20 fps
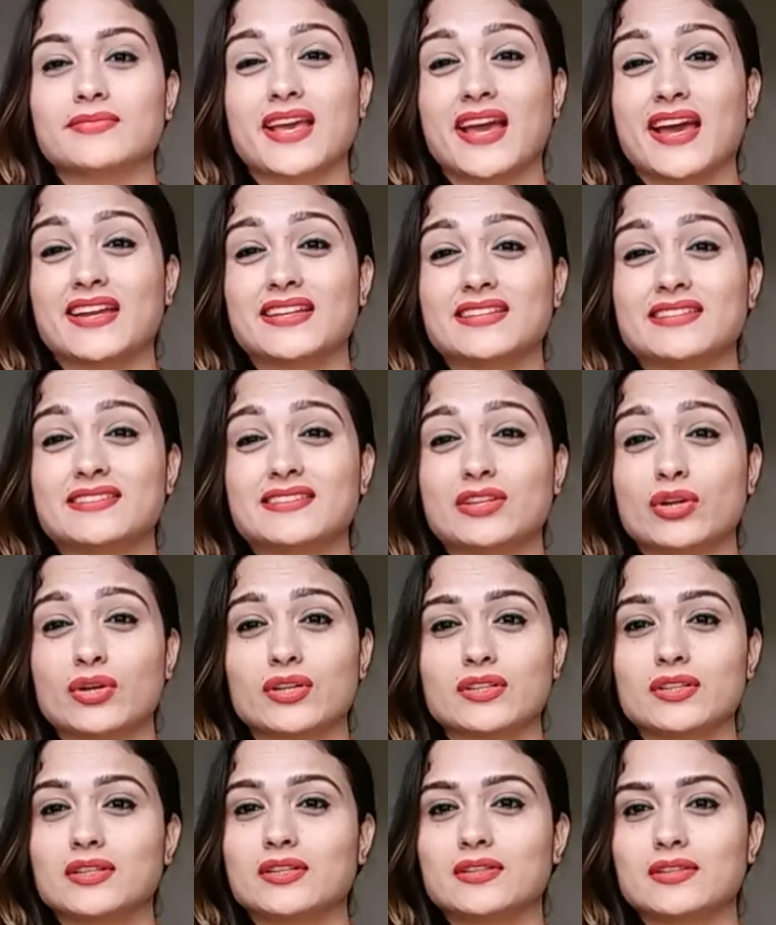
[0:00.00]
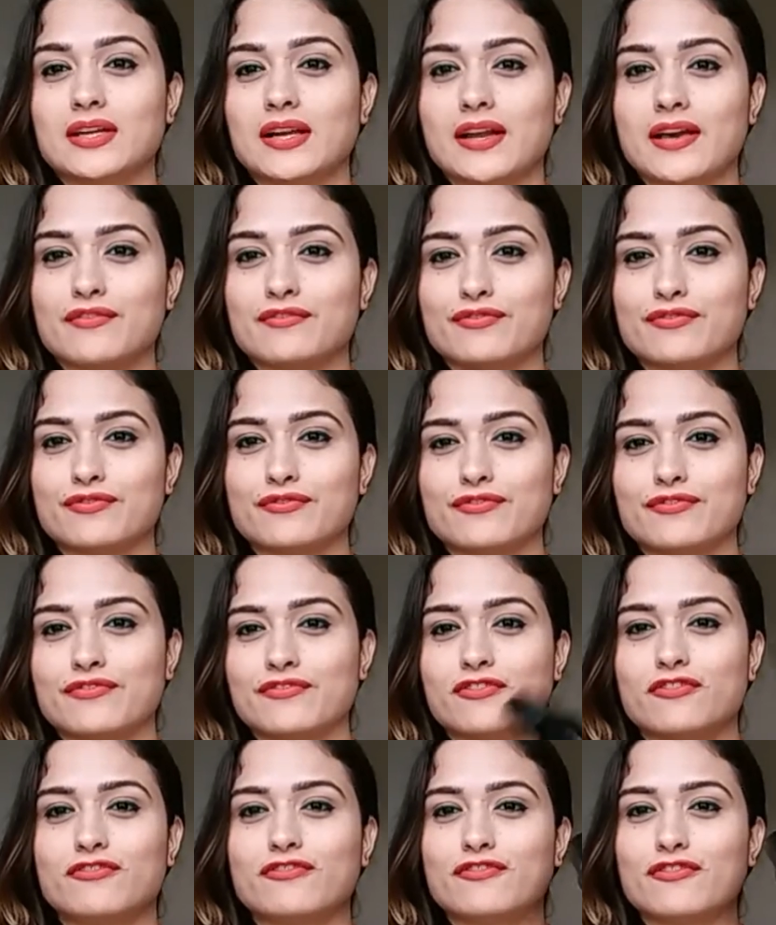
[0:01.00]
And not that I'm
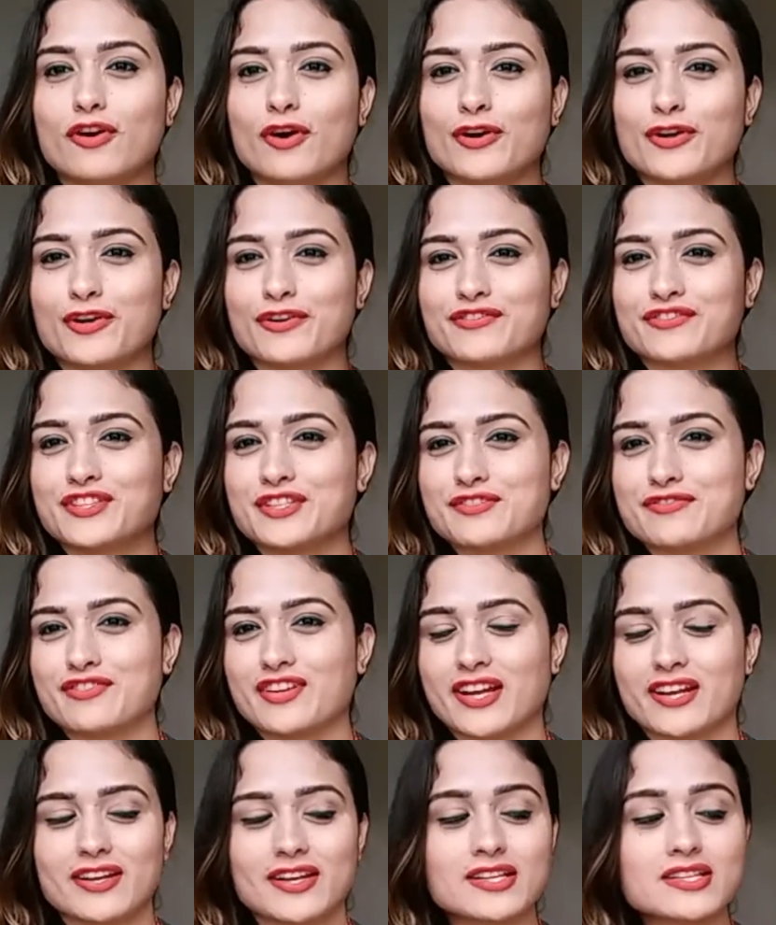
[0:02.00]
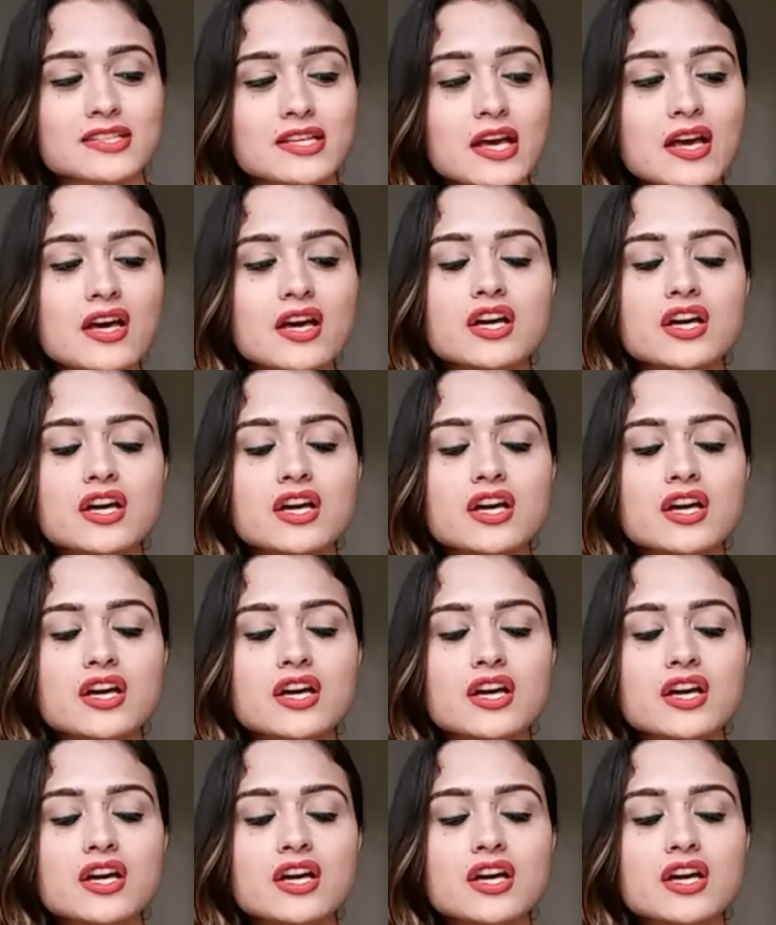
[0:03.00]
fond of this fragrance.